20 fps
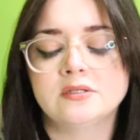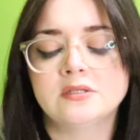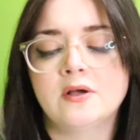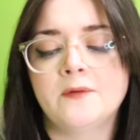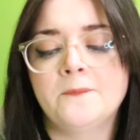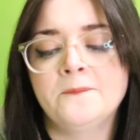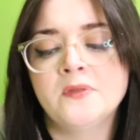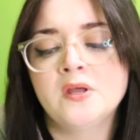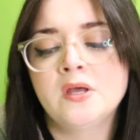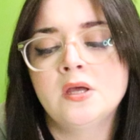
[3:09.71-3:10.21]

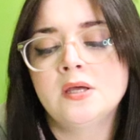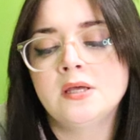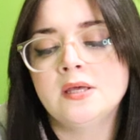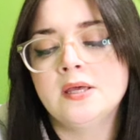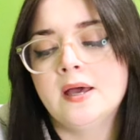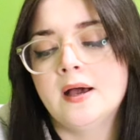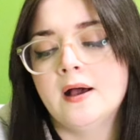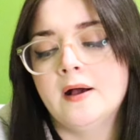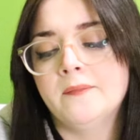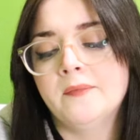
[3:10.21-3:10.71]
So
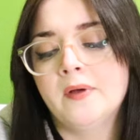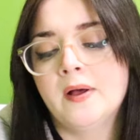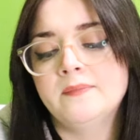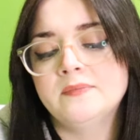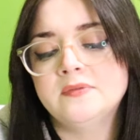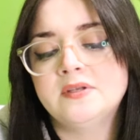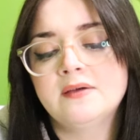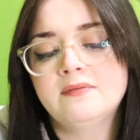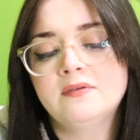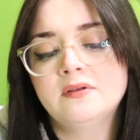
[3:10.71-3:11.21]
yeah,
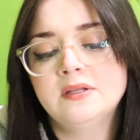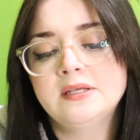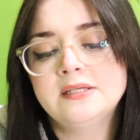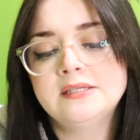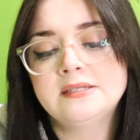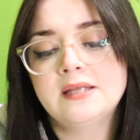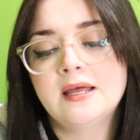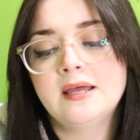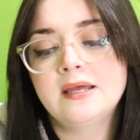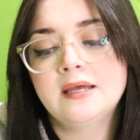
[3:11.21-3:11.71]
definitely
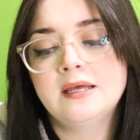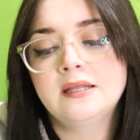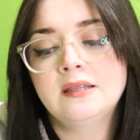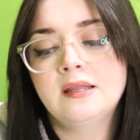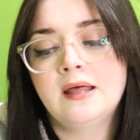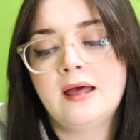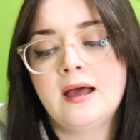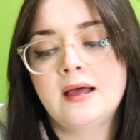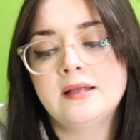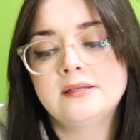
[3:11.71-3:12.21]
stay in
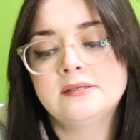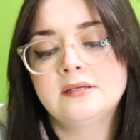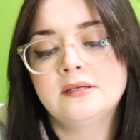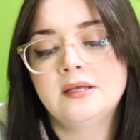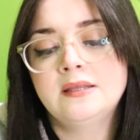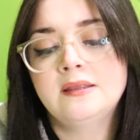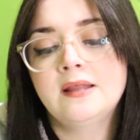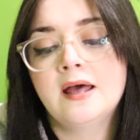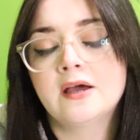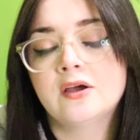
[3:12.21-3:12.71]
that
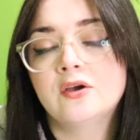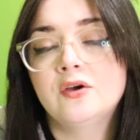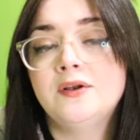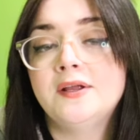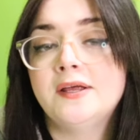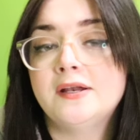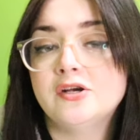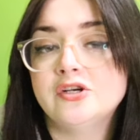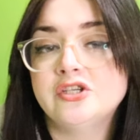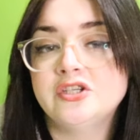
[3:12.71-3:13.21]
good
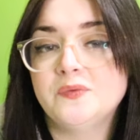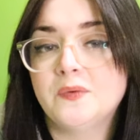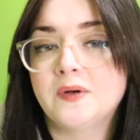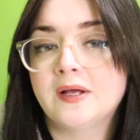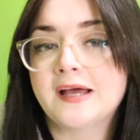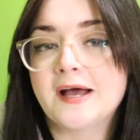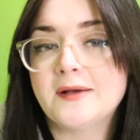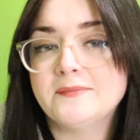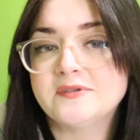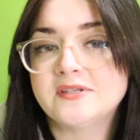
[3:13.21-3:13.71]
energy when
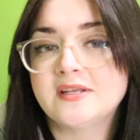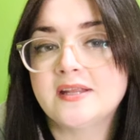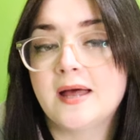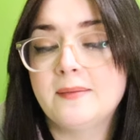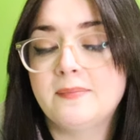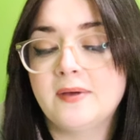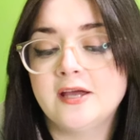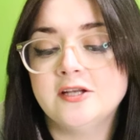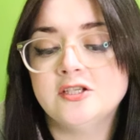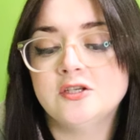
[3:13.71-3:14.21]
it comes to
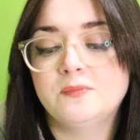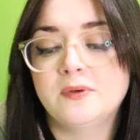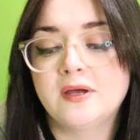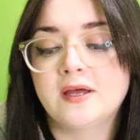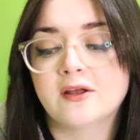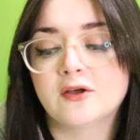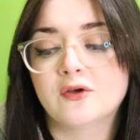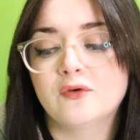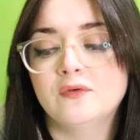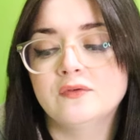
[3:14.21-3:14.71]
that Page of
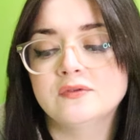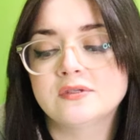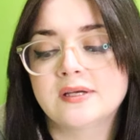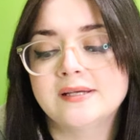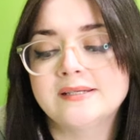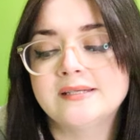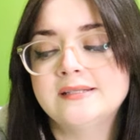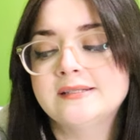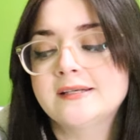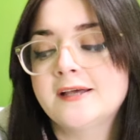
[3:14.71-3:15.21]
Pentacles,
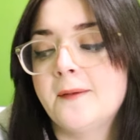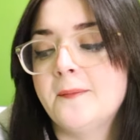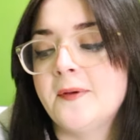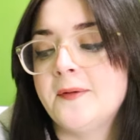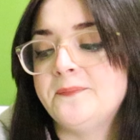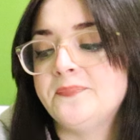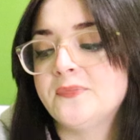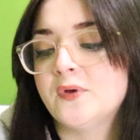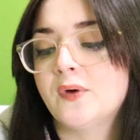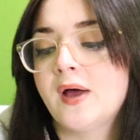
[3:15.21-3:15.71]
because it's
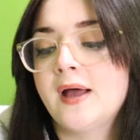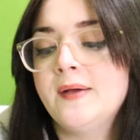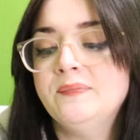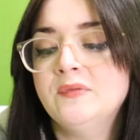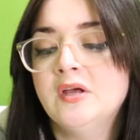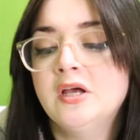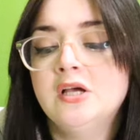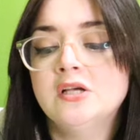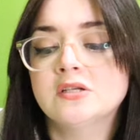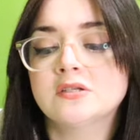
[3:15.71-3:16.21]
coming, okay?
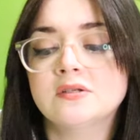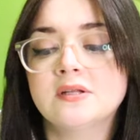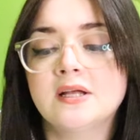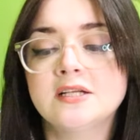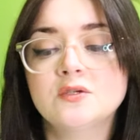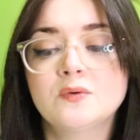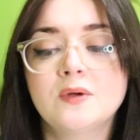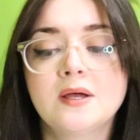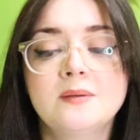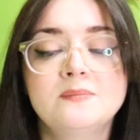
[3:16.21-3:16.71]
So
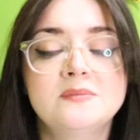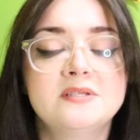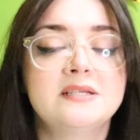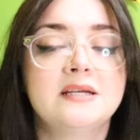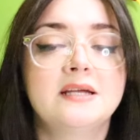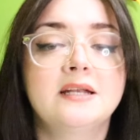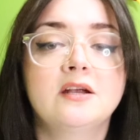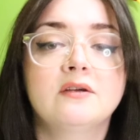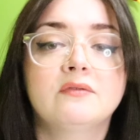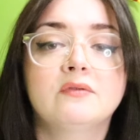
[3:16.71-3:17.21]
that's what I'm
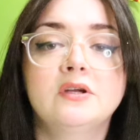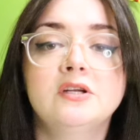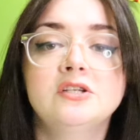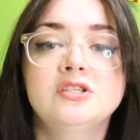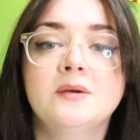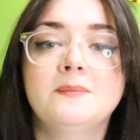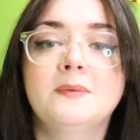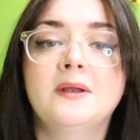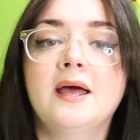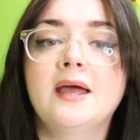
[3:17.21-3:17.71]
seeing here for you,
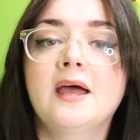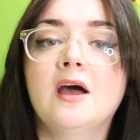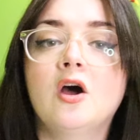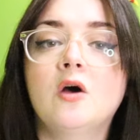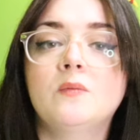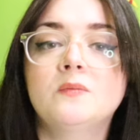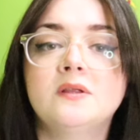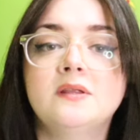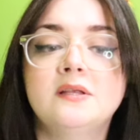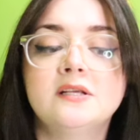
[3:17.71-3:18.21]
Gemini. I
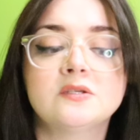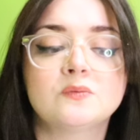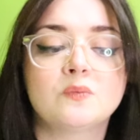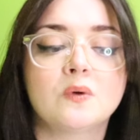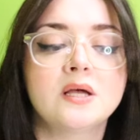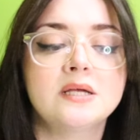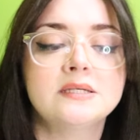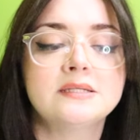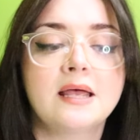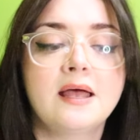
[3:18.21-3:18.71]
hope that this
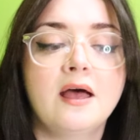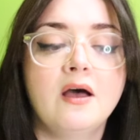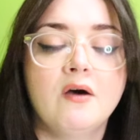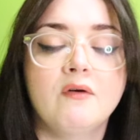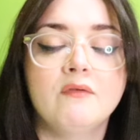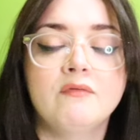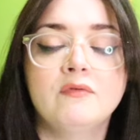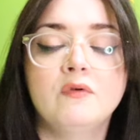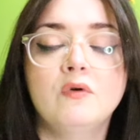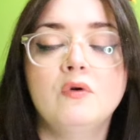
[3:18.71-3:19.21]
was
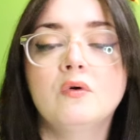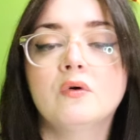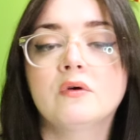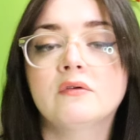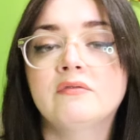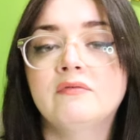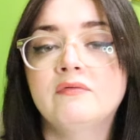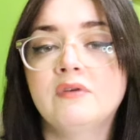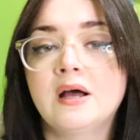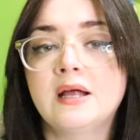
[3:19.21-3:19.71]
helpful or
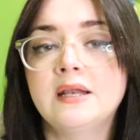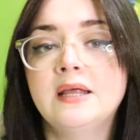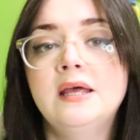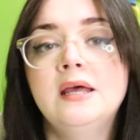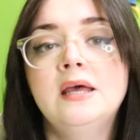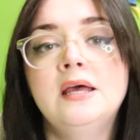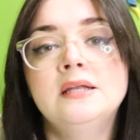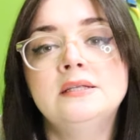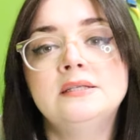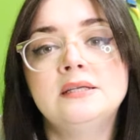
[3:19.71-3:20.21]
fun.
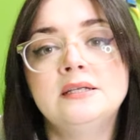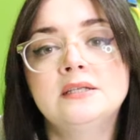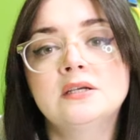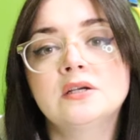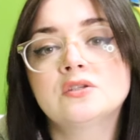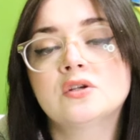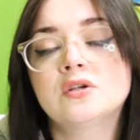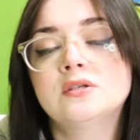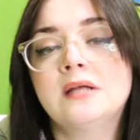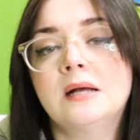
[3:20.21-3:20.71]

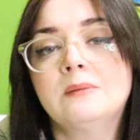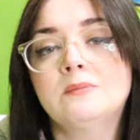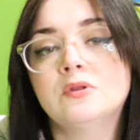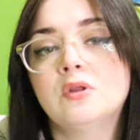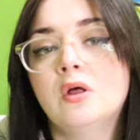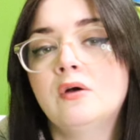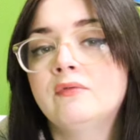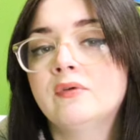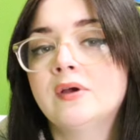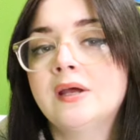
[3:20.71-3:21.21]
Details are down
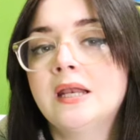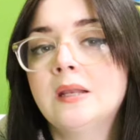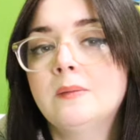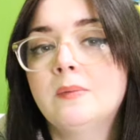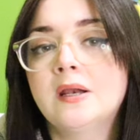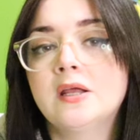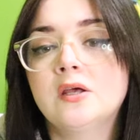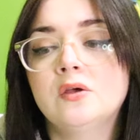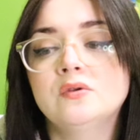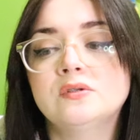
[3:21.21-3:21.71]
below for
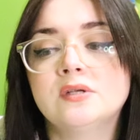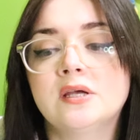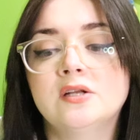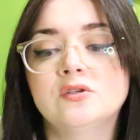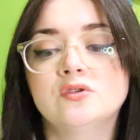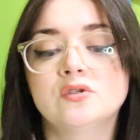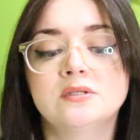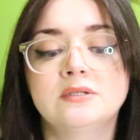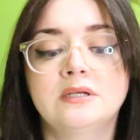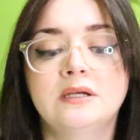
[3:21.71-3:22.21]
anybody who's
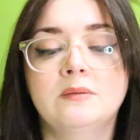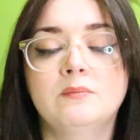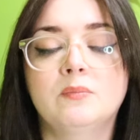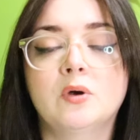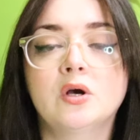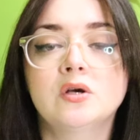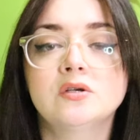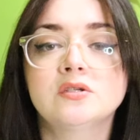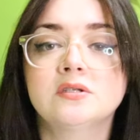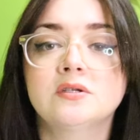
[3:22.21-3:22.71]
interested in
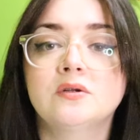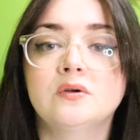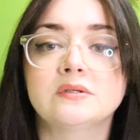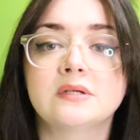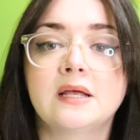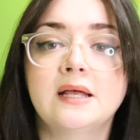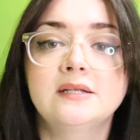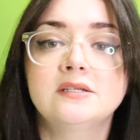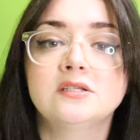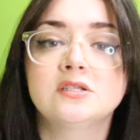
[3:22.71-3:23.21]
personals,
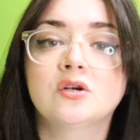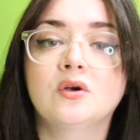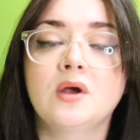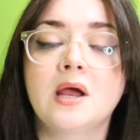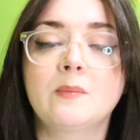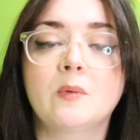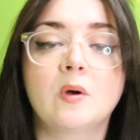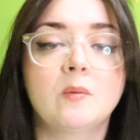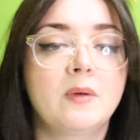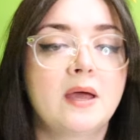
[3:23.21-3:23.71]

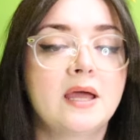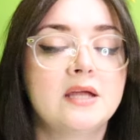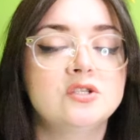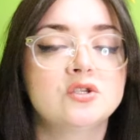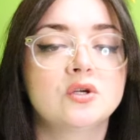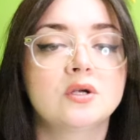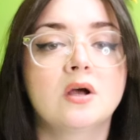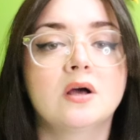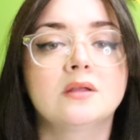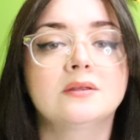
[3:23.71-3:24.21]
Instagram, or
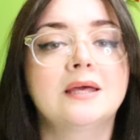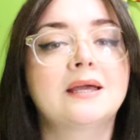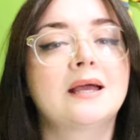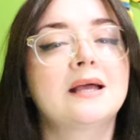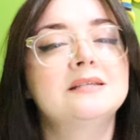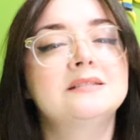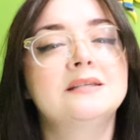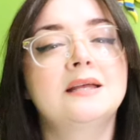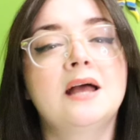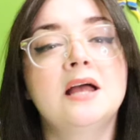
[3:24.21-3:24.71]
Patreon. Like
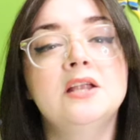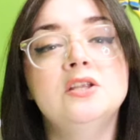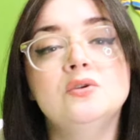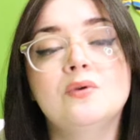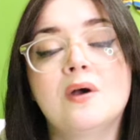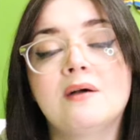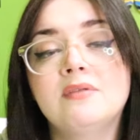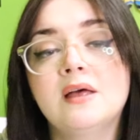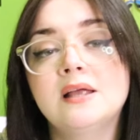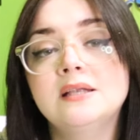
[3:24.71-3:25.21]
I said, I
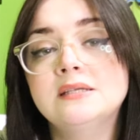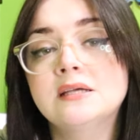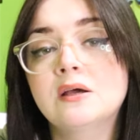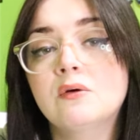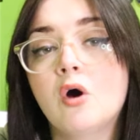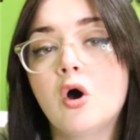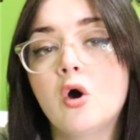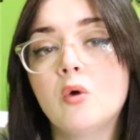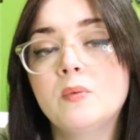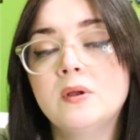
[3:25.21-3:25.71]
do have that
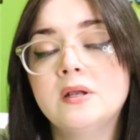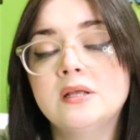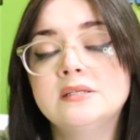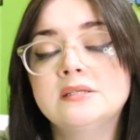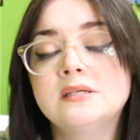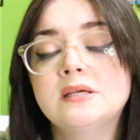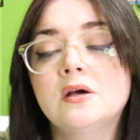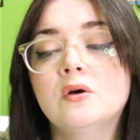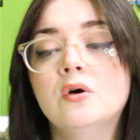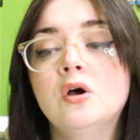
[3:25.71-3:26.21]
deal open
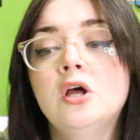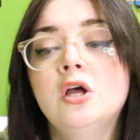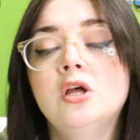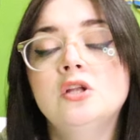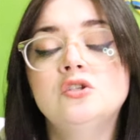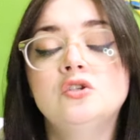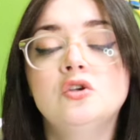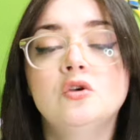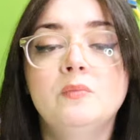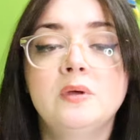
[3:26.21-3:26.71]
until
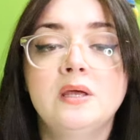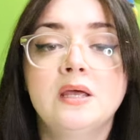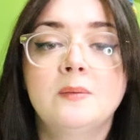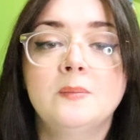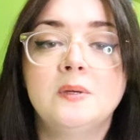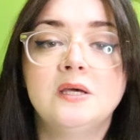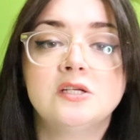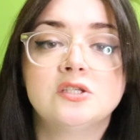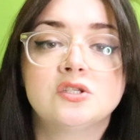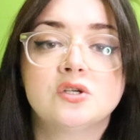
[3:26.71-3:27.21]
2
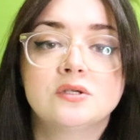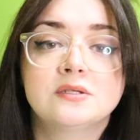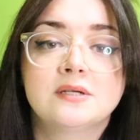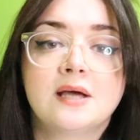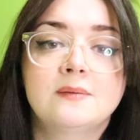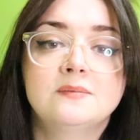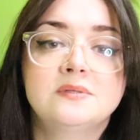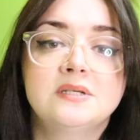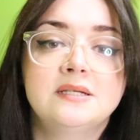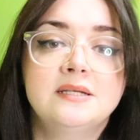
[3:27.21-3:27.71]
p.m. Eastern
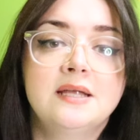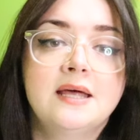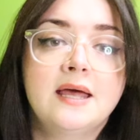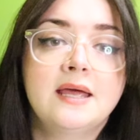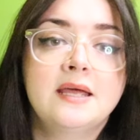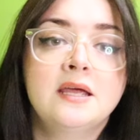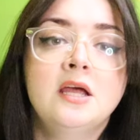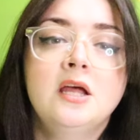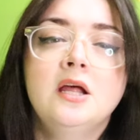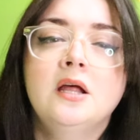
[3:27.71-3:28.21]
time
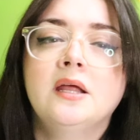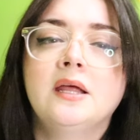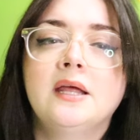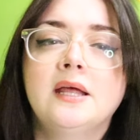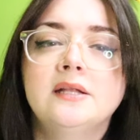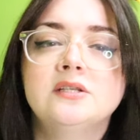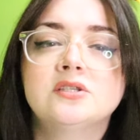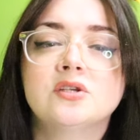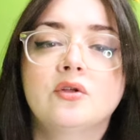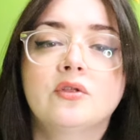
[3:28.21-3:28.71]
today.
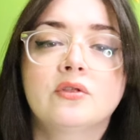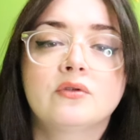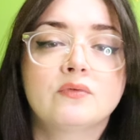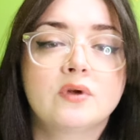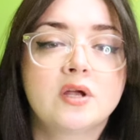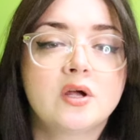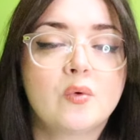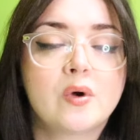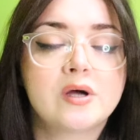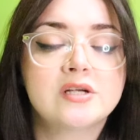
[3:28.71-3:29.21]
It's
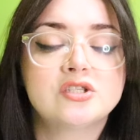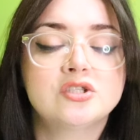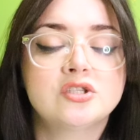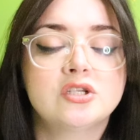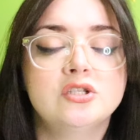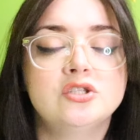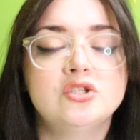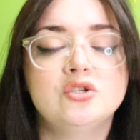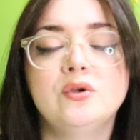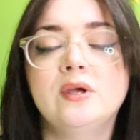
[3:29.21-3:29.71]
3
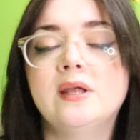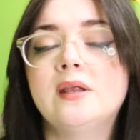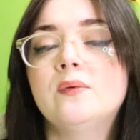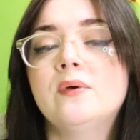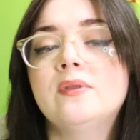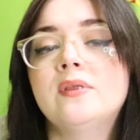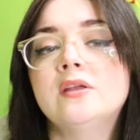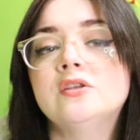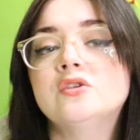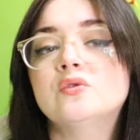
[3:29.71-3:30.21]
questions. You get it
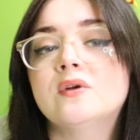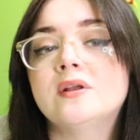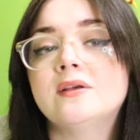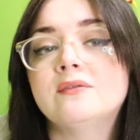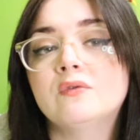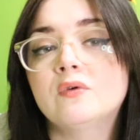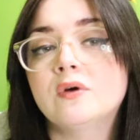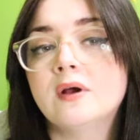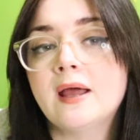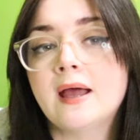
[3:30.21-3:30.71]
within
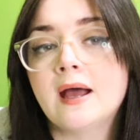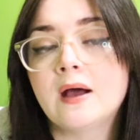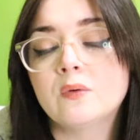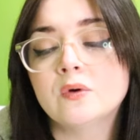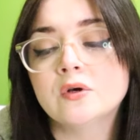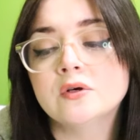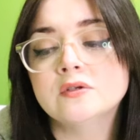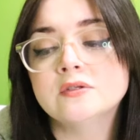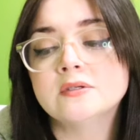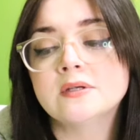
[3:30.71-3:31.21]
24
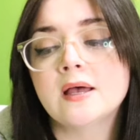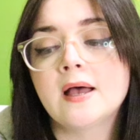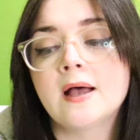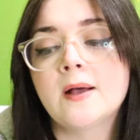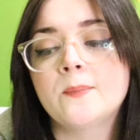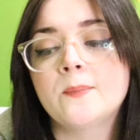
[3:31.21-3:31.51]
hours.